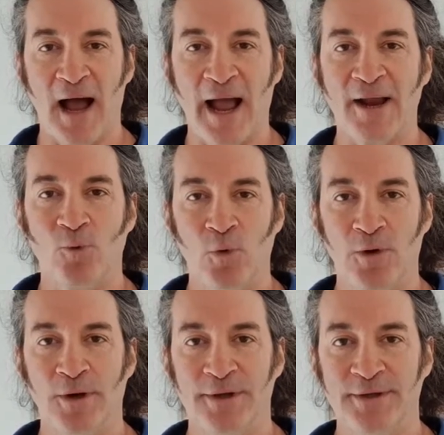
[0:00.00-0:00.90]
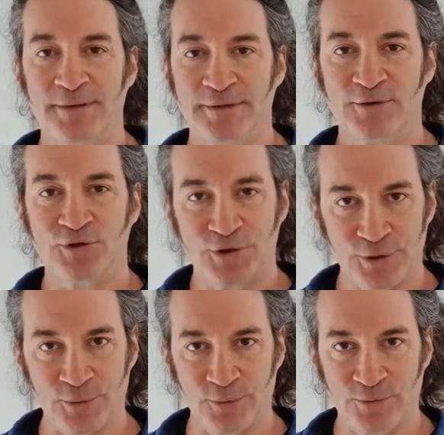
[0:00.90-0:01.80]
I would
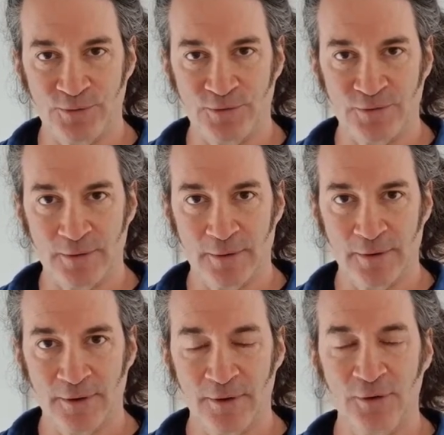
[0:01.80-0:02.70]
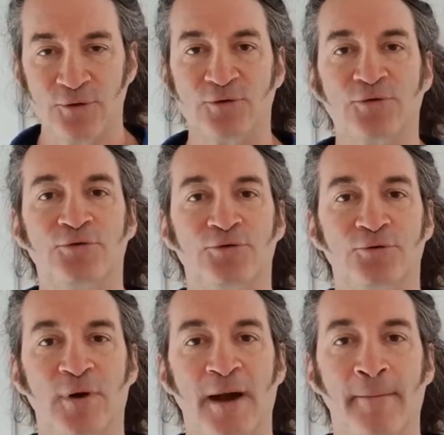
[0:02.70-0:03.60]
choose
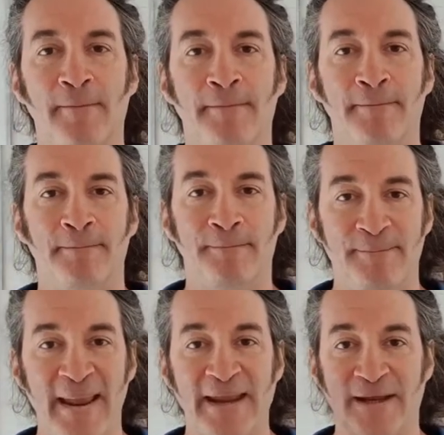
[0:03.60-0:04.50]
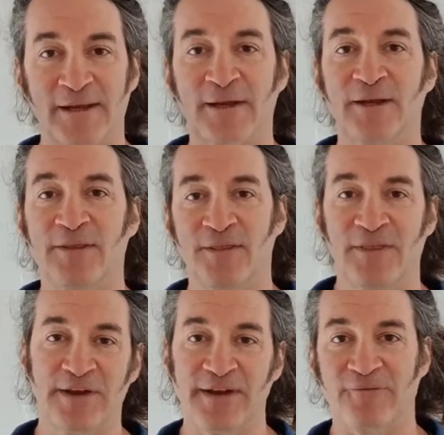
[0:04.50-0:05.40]
to make
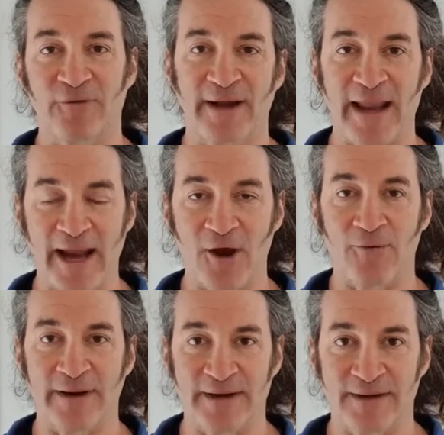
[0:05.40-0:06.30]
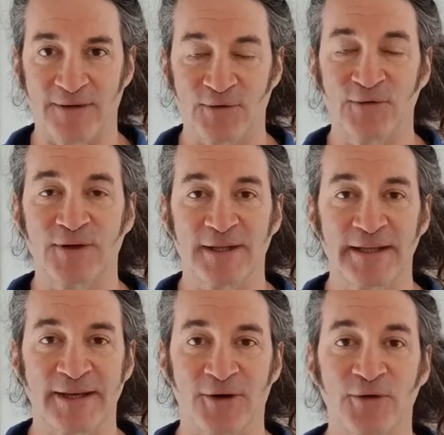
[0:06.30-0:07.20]
the different areas
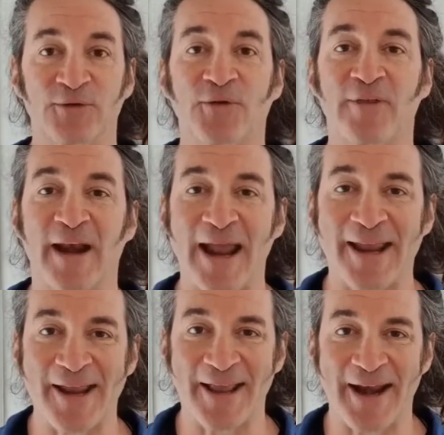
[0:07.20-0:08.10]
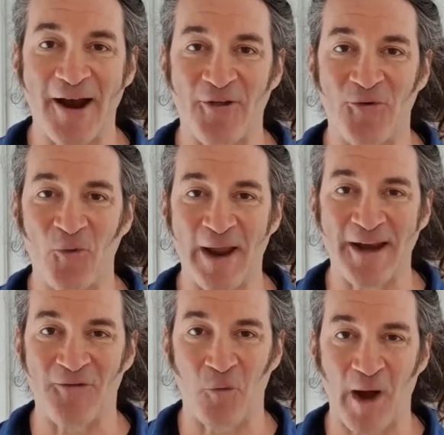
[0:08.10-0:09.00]
clear so that I can get out of the
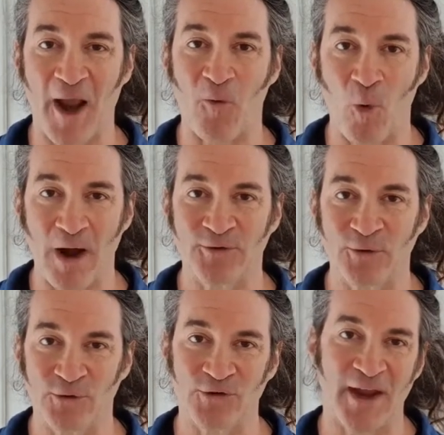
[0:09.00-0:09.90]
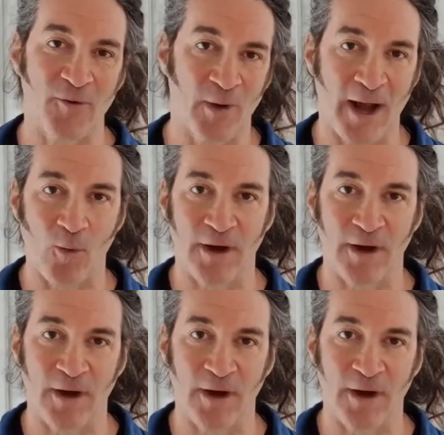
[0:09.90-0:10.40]
way of what I want to say when I